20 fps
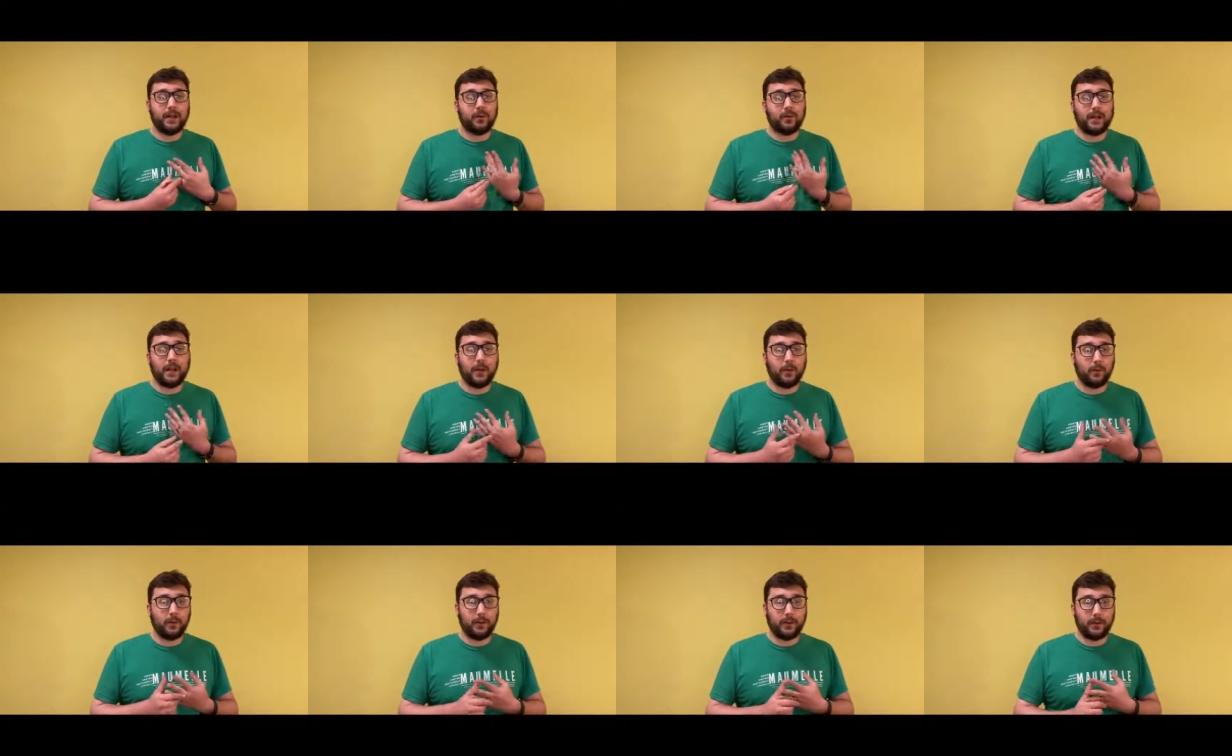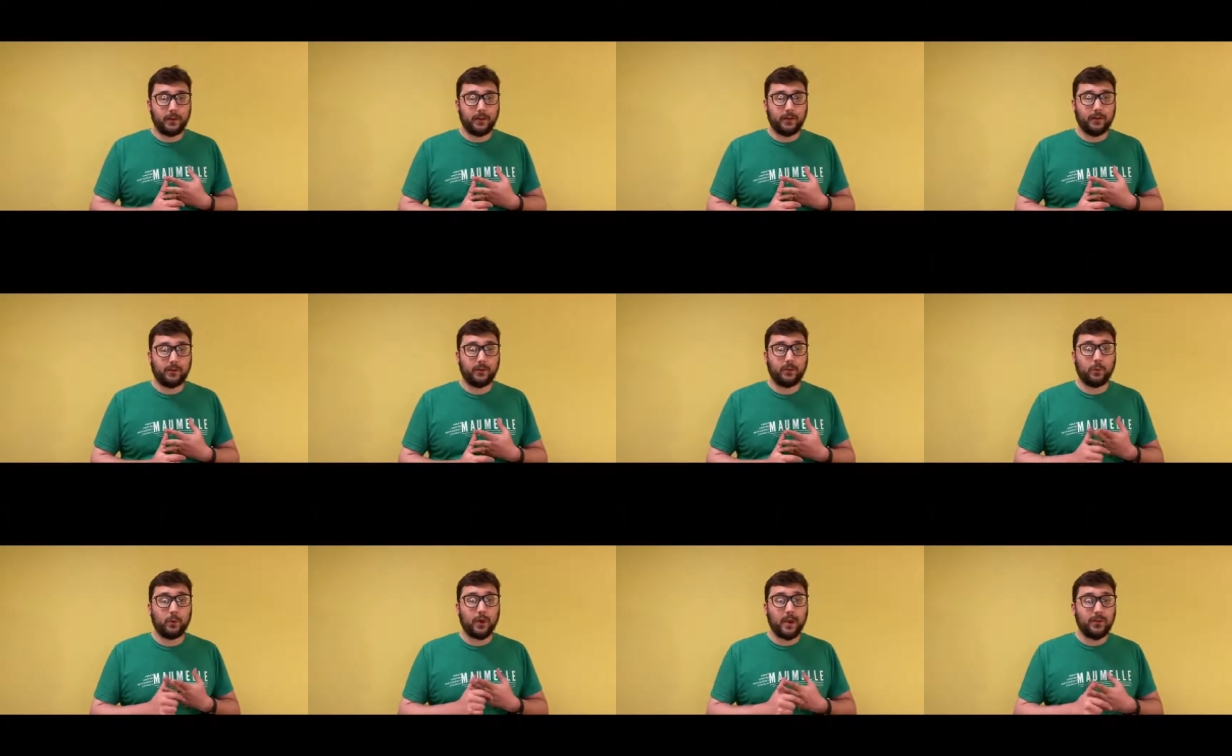I don't care what it
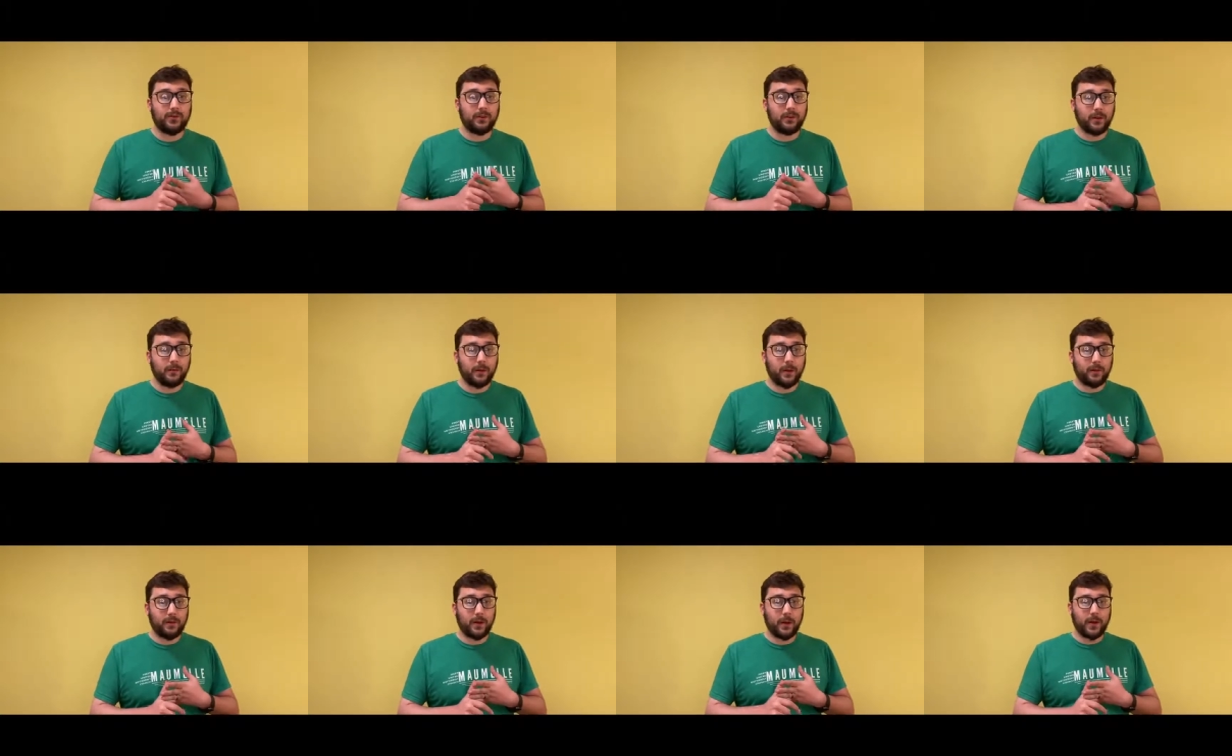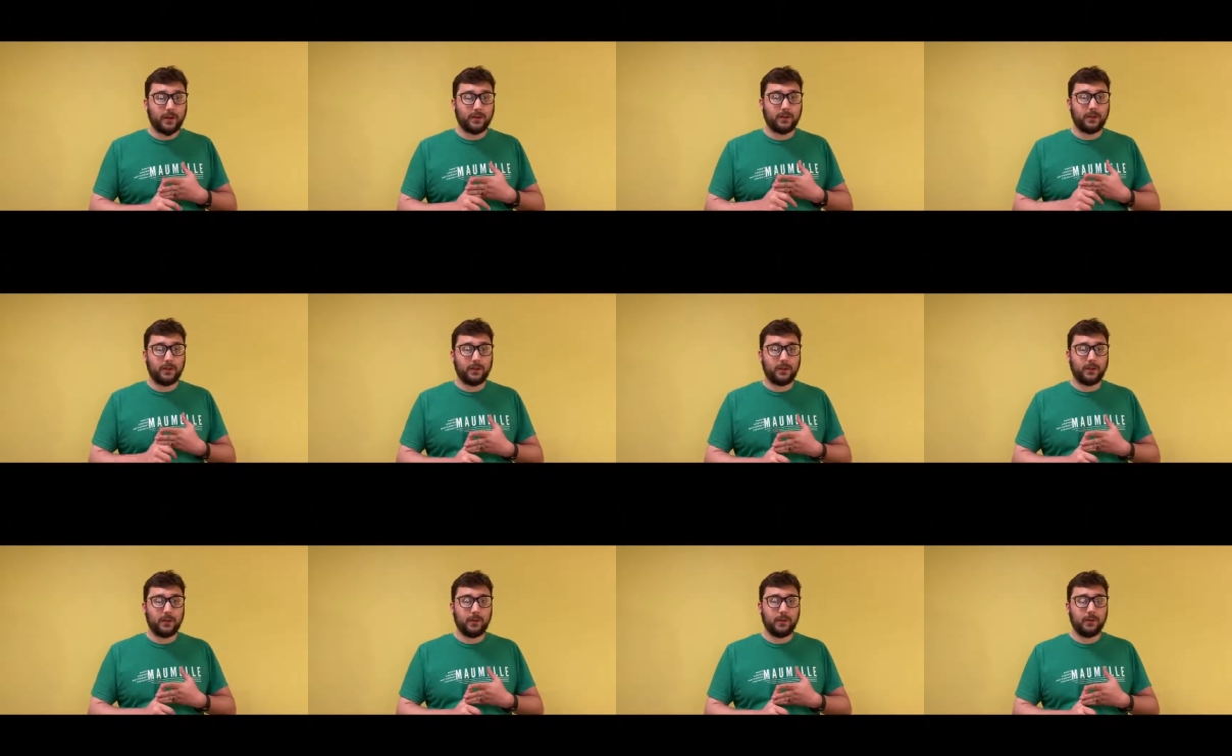is. Whatever your mother asks you
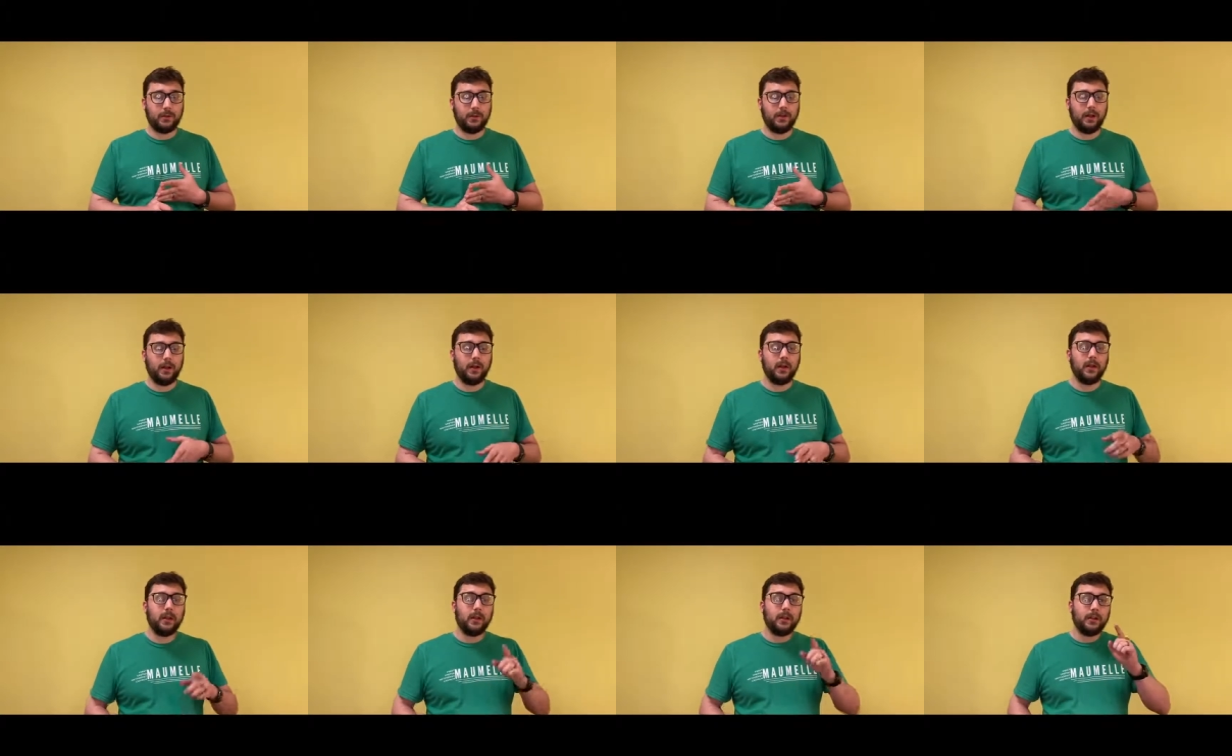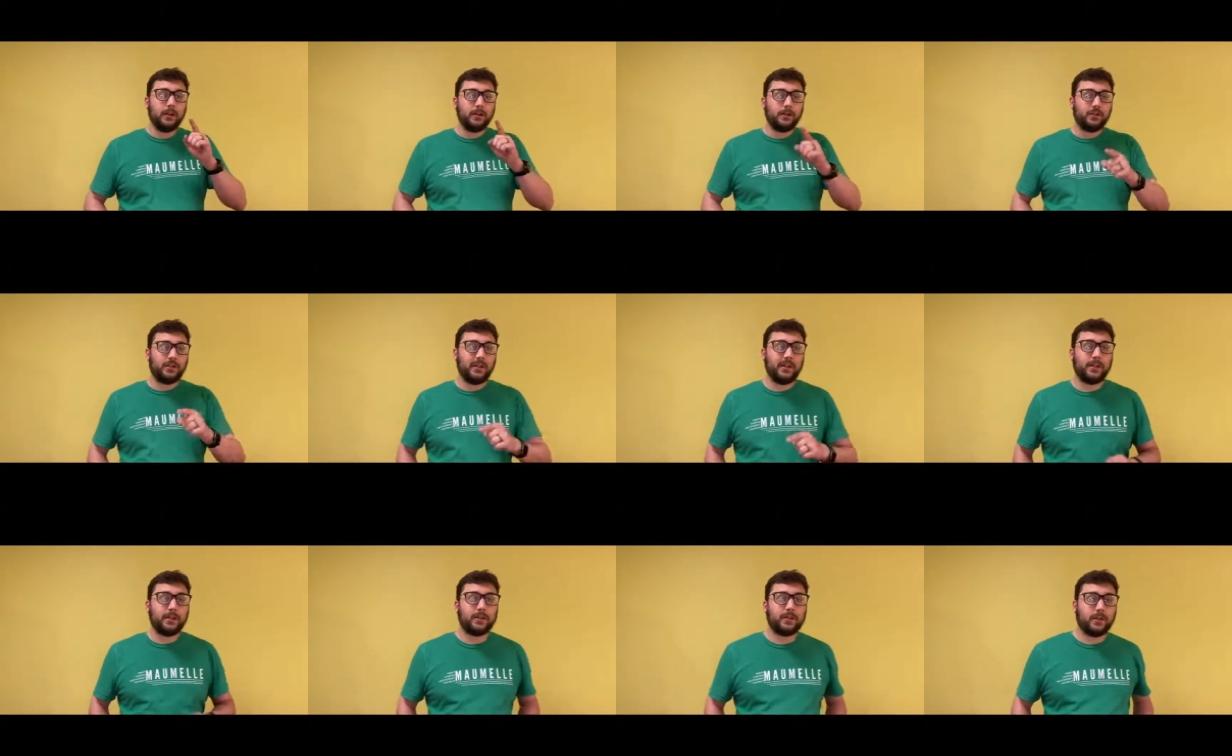to do,
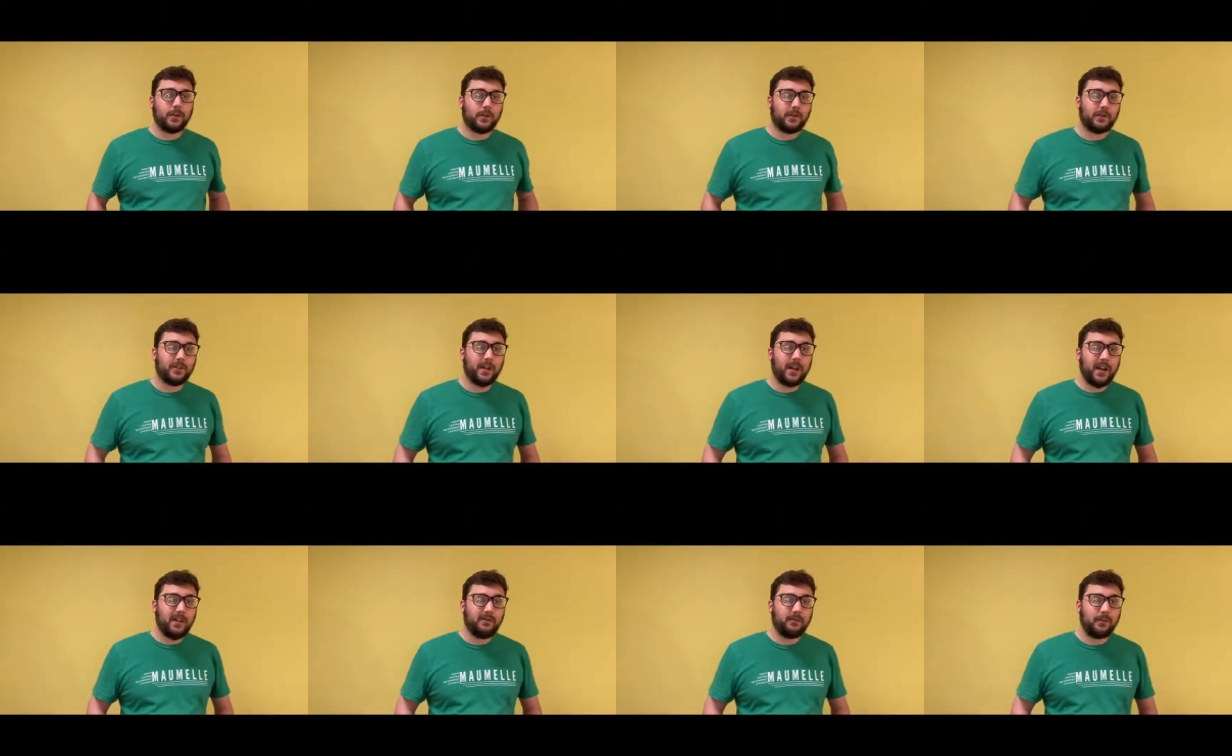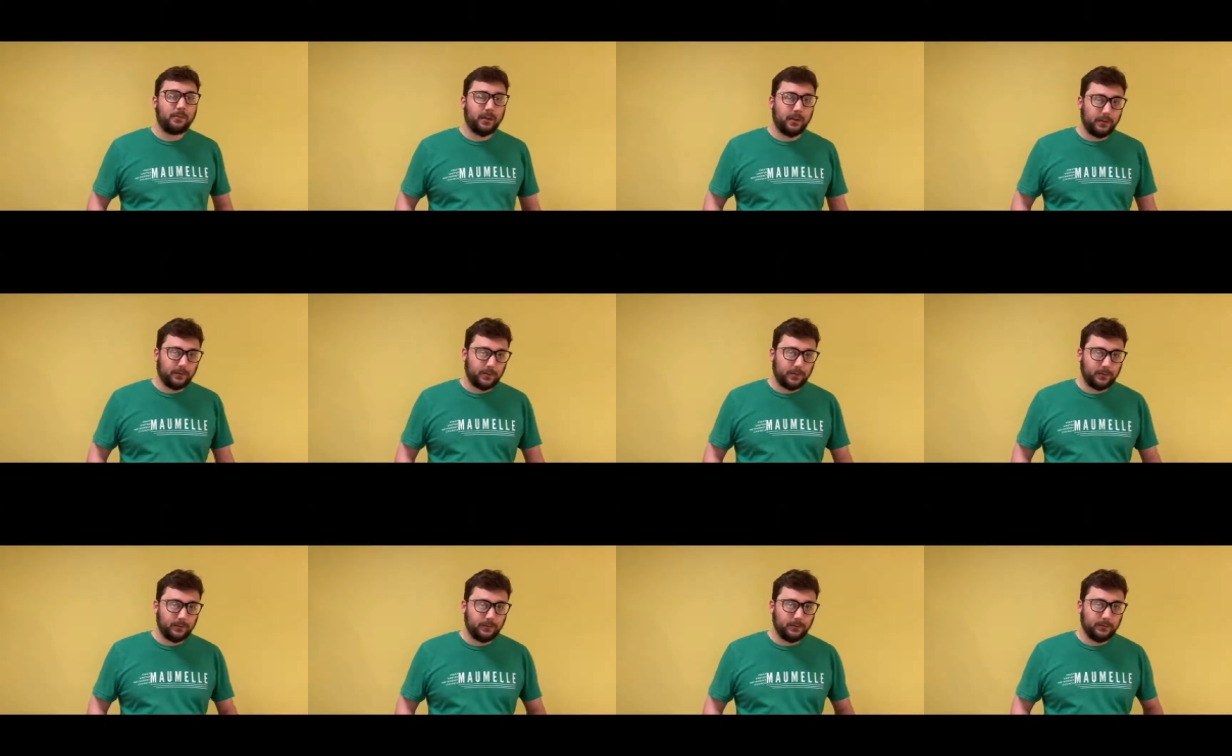she deserves every bit of
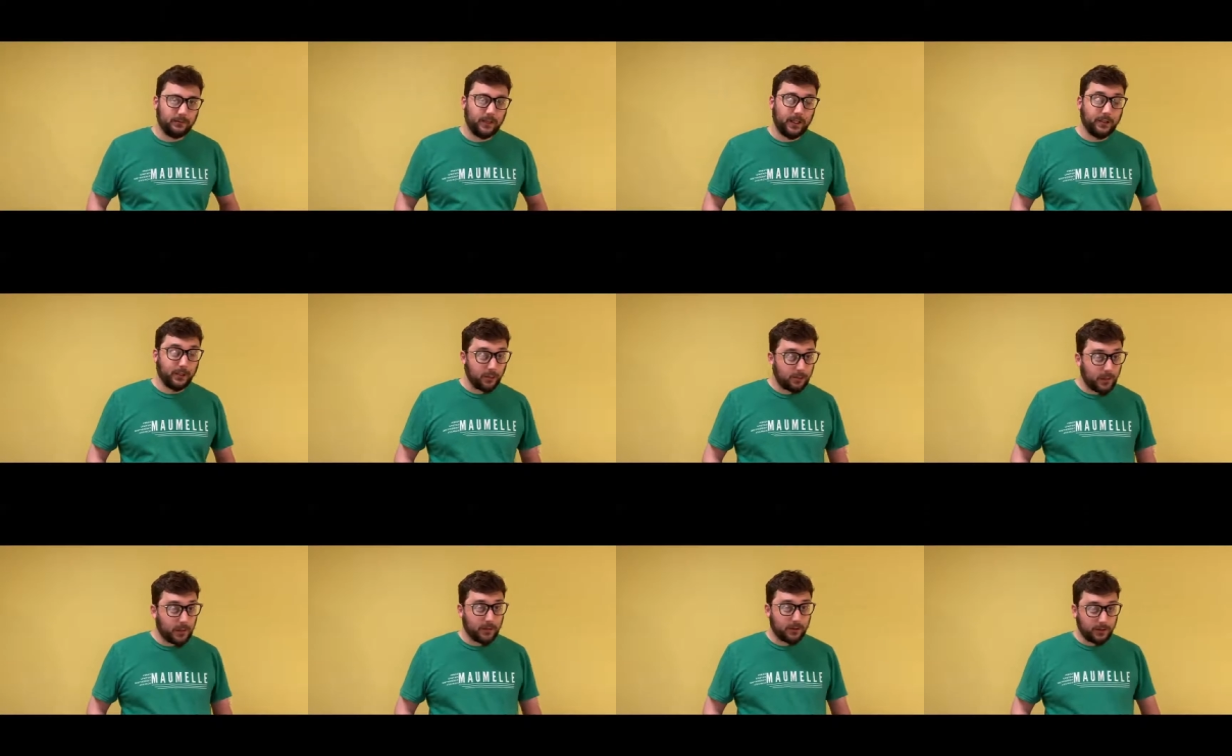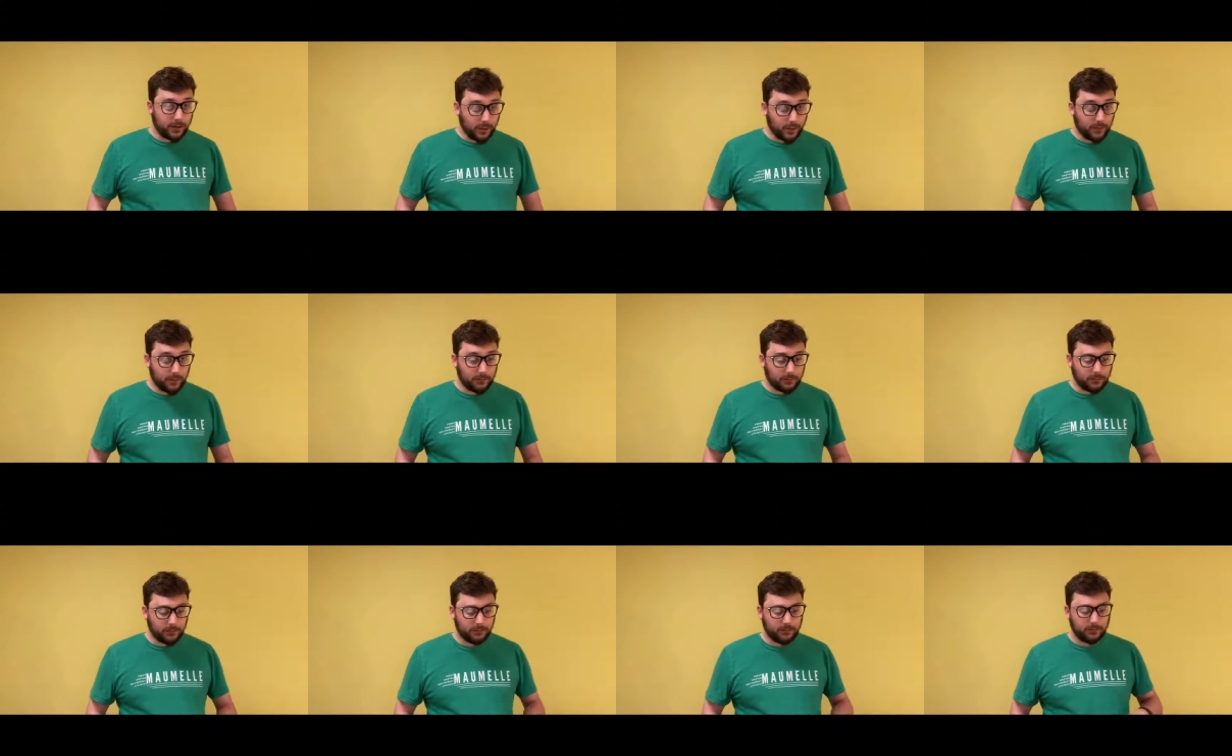it, and you better do it.